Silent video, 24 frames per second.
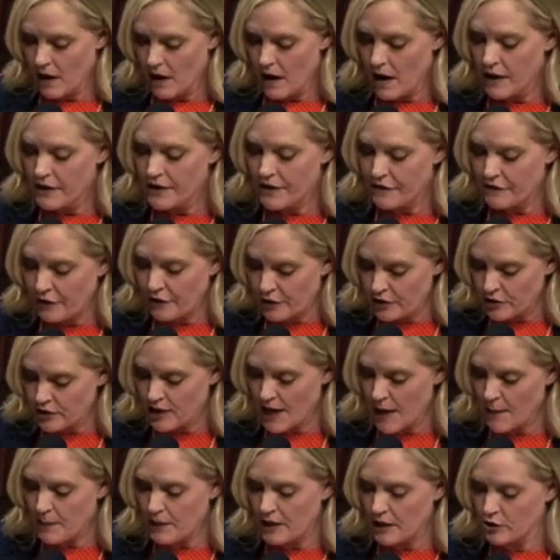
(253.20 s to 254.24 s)
The first
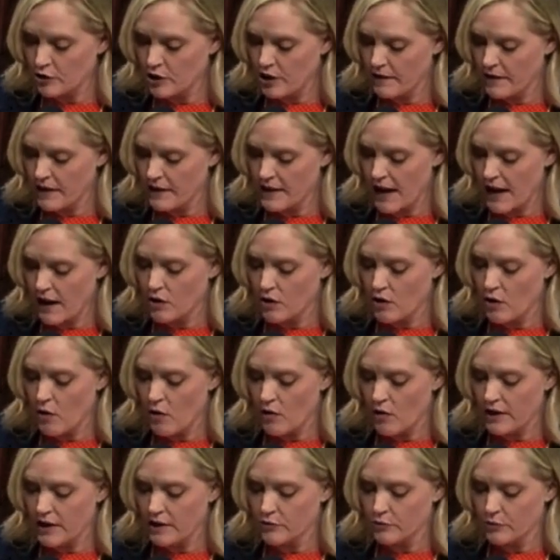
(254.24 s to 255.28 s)
step in achieving that
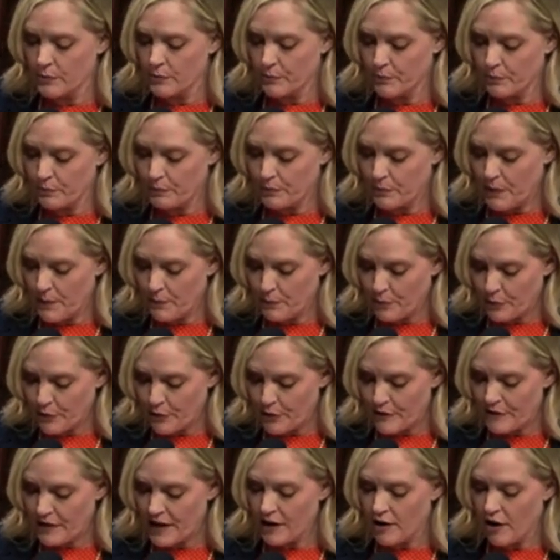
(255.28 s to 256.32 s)
goal is
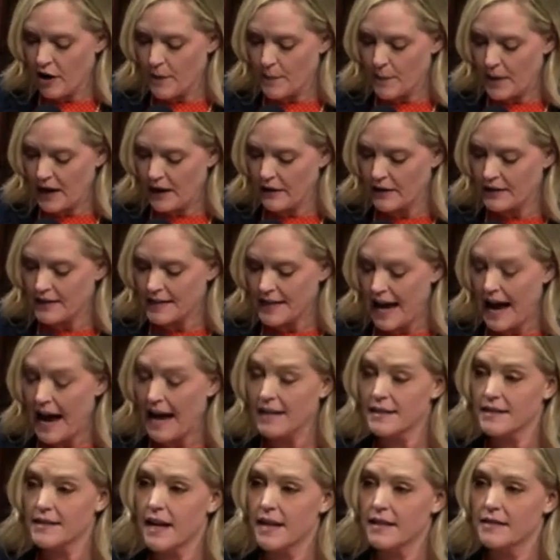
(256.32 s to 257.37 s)
improving our parents'
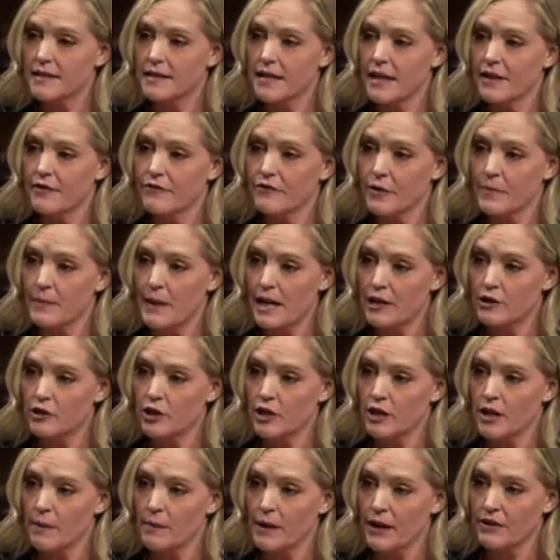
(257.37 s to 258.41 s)
access to
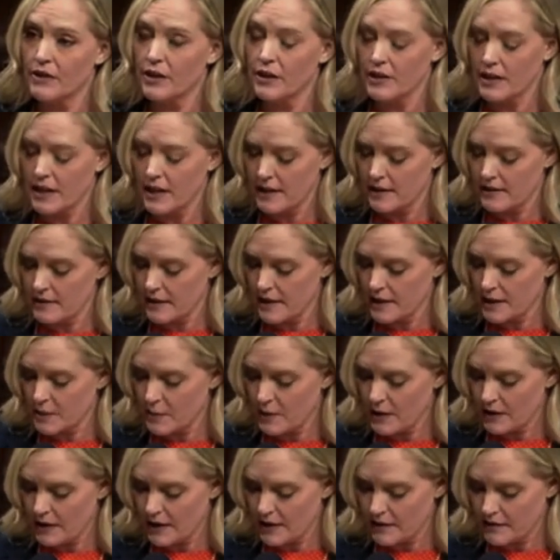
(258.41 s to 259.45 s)
information about their kids'
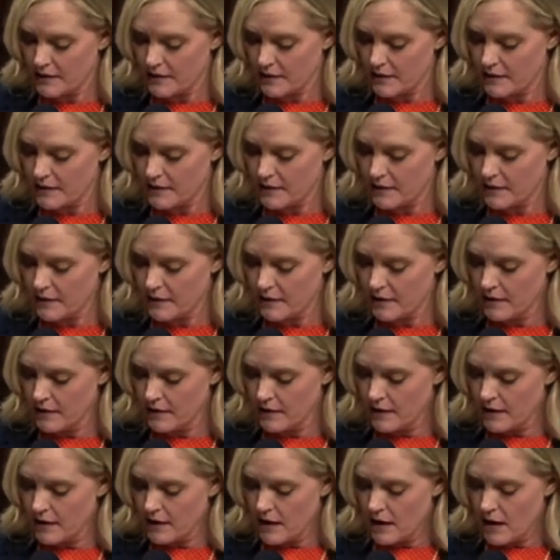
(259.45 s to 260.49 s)
experiences.
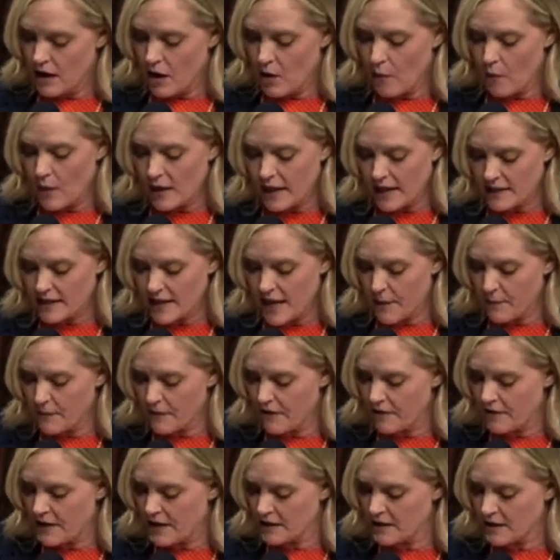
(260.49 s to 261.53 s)
One example
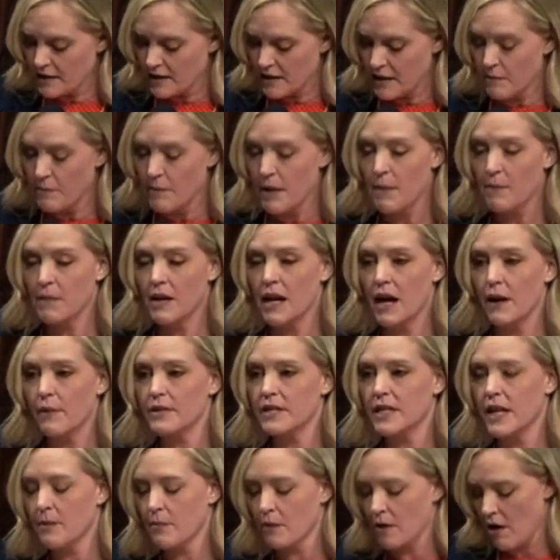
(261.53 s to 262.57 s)
of this is an amendment I was
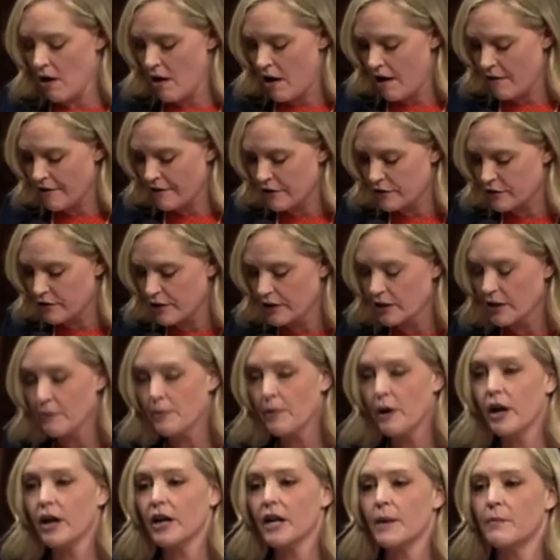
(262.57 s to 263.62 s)
able to offer during the
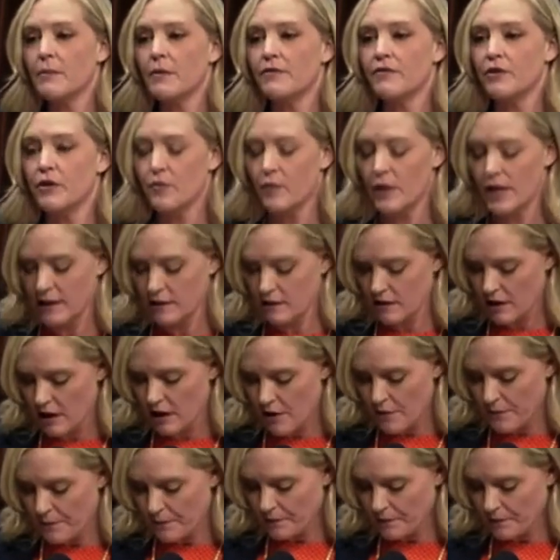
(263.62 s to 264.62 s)
markup a few weeks ago.